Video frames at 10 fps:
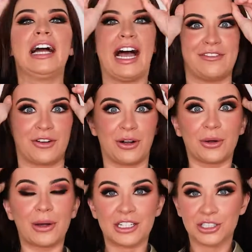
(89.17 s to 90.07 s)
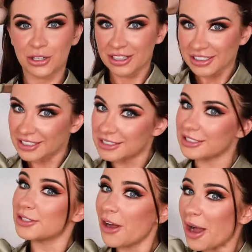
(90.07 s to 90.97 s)
I've got quite short layers at
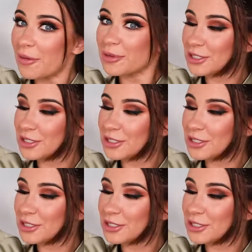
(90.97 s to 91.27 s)
the top,